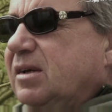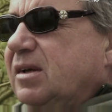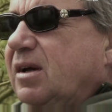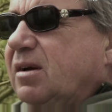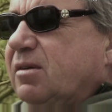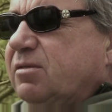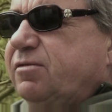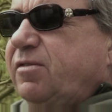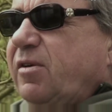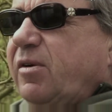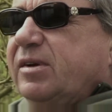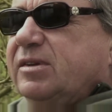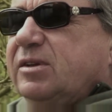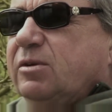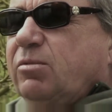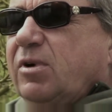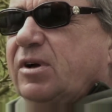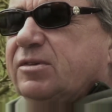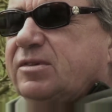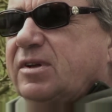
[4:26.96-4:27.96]
I'll find
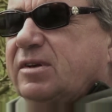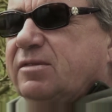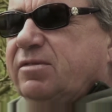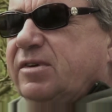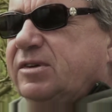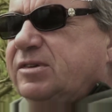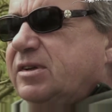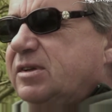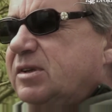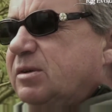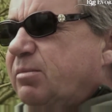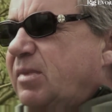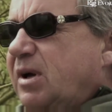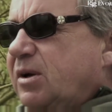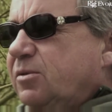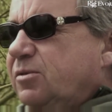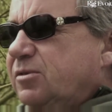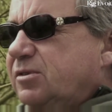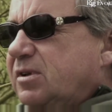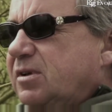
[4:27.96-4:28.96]
the ones they visit the
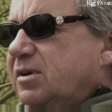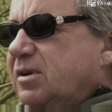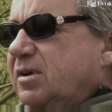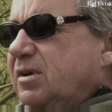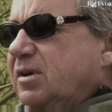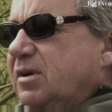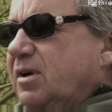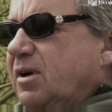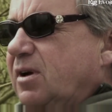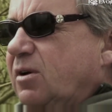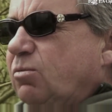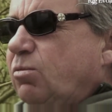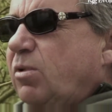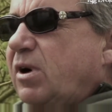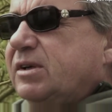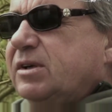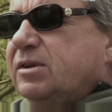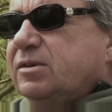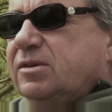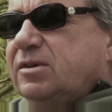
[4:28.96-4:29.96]
most. I'll
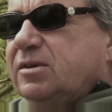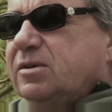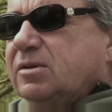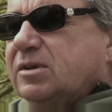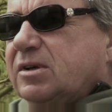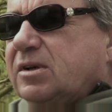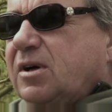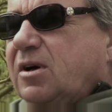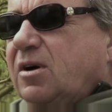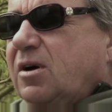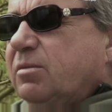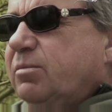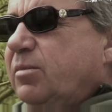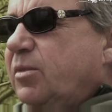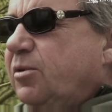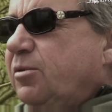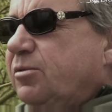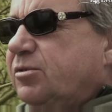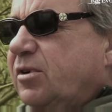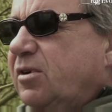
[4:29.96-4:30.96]
wait until the carp
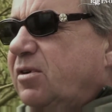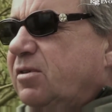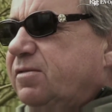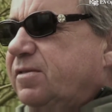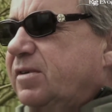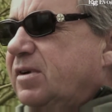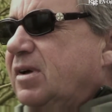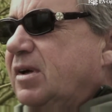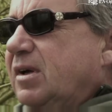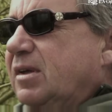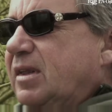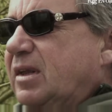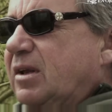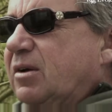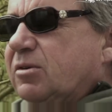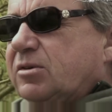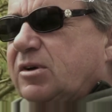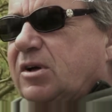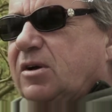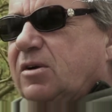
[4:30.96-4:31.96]
moves off, then
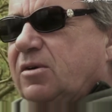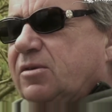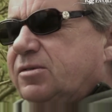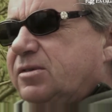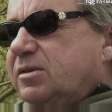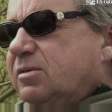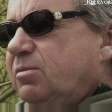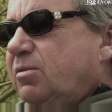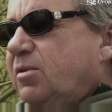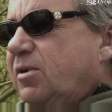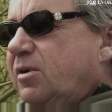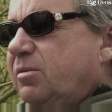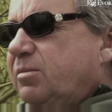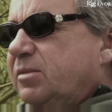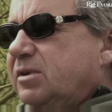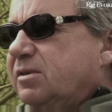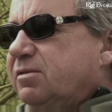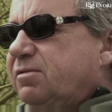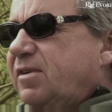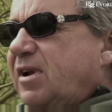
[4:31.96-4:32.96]
I'll cast the worm
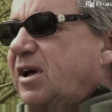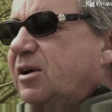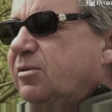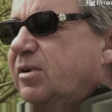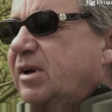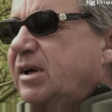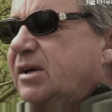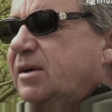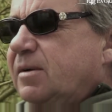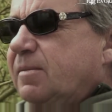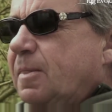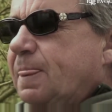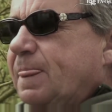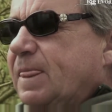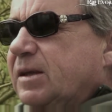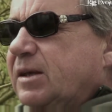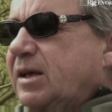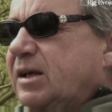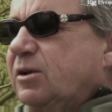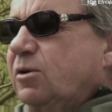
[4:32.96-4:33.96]
and the float out,
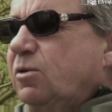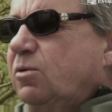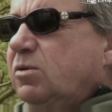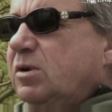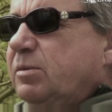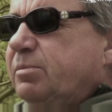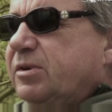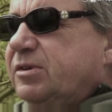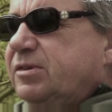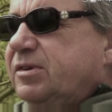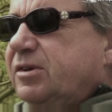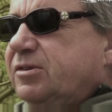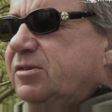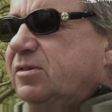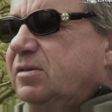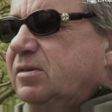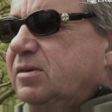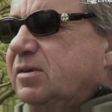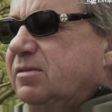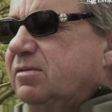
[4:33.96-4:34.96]
get it all in
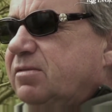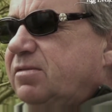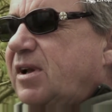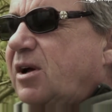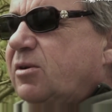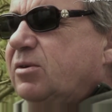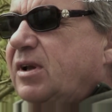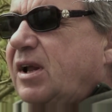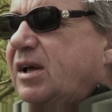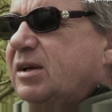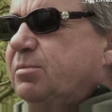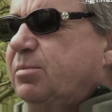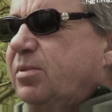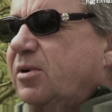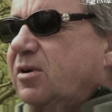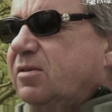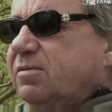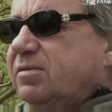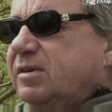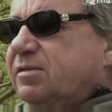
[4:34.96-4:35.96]
position, float laying
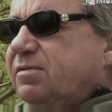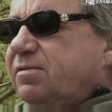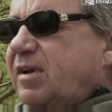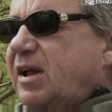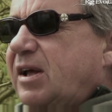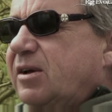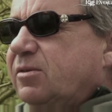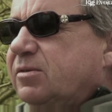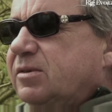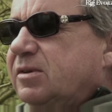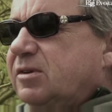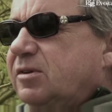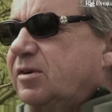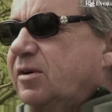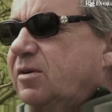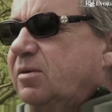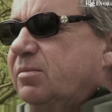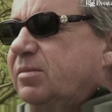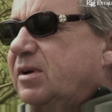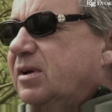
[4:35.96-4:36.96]
perfectly flat on the
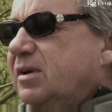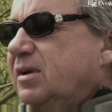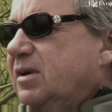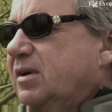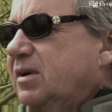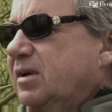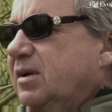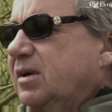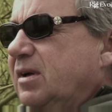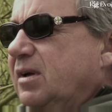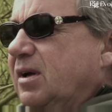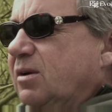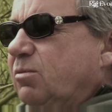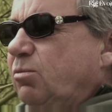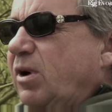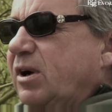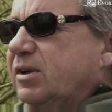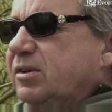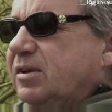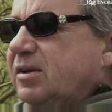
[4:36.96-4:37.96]
top,
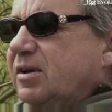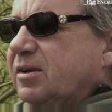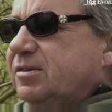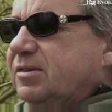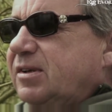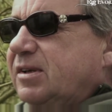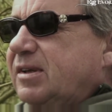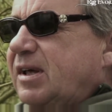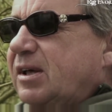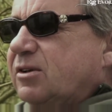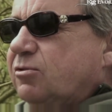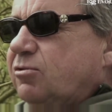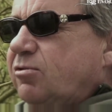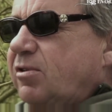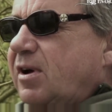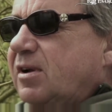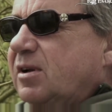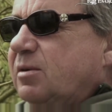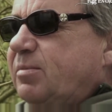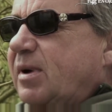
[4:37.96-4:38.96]
and wait until I see that
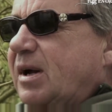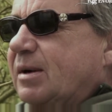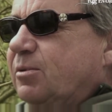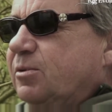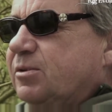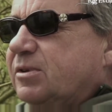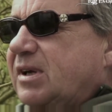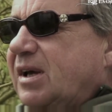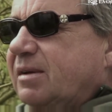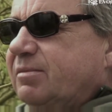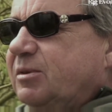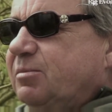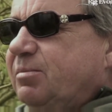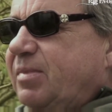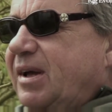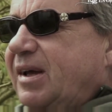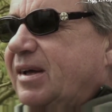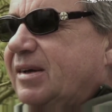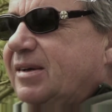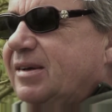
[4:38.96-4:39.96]
trail of bubbles coming
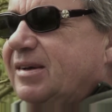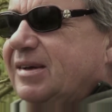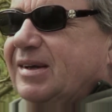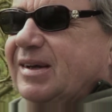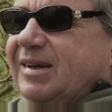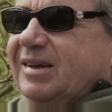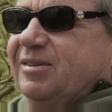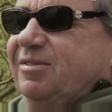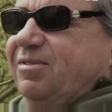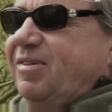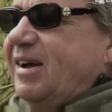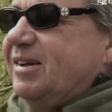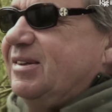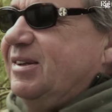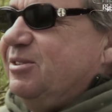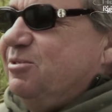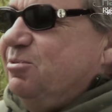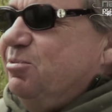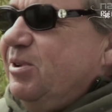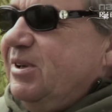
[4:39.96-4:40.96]
back. In
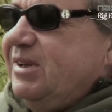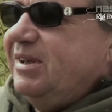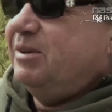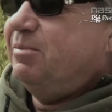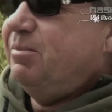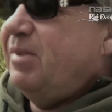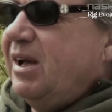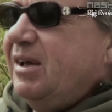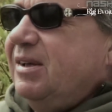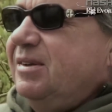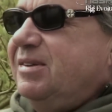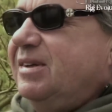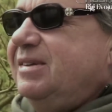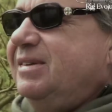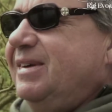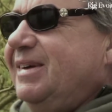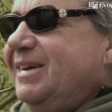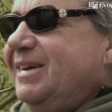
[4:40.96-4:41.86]
fact, it's really amazing.